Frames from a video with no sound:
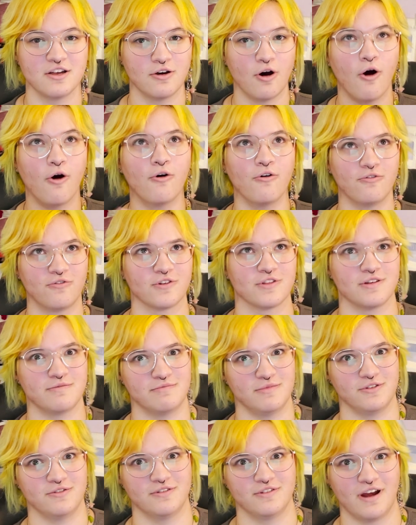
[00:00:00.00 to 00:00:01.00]
over the
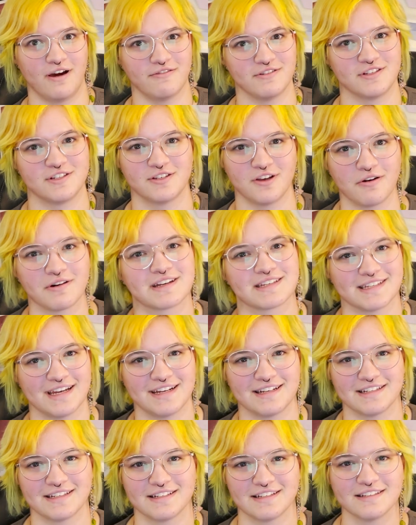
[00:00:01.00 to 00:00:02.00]
moon. I was so
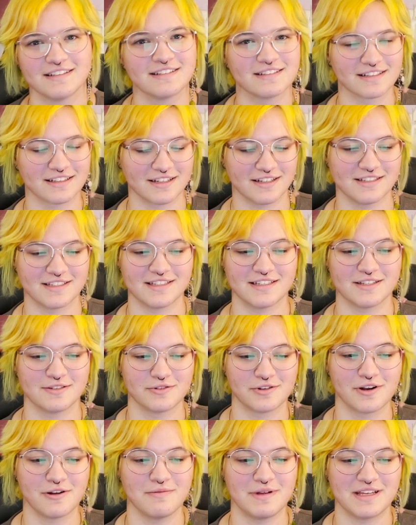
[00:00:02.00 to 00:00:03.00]
excited because this is
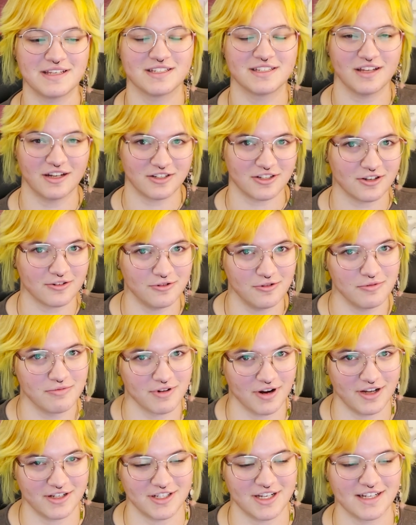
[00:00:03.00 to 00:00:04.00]
going to be such a cool
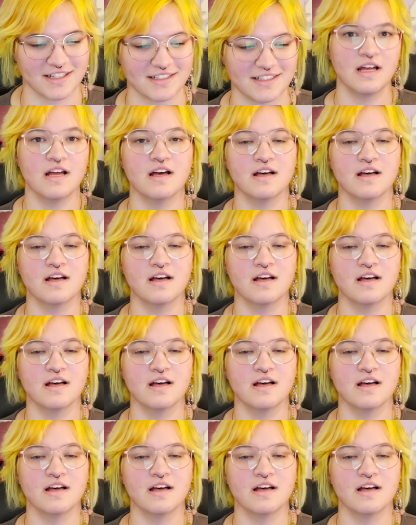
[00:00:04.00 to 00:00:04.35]
project.